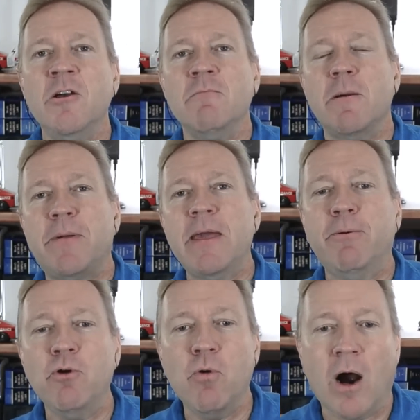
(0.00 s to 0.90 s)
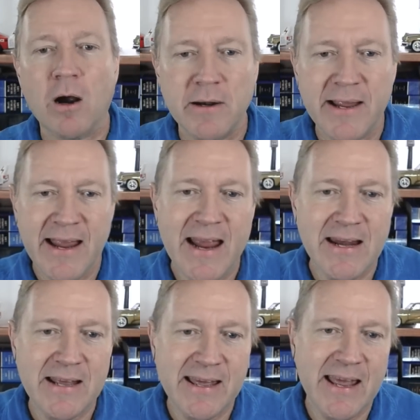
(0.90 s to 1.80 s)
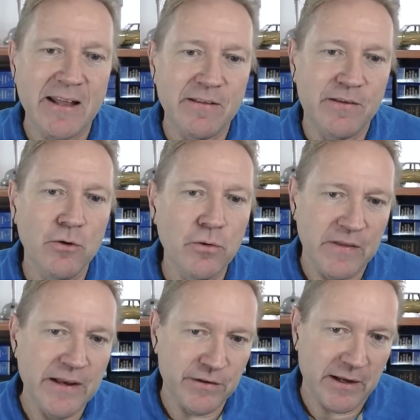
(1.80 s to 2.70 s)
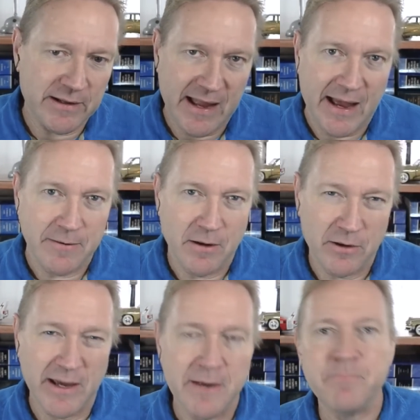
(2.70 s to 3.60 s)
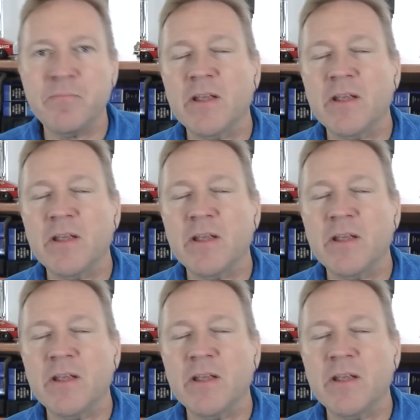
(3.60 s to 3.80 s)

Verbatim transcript: But people who aren't handy can't do things like that, okay?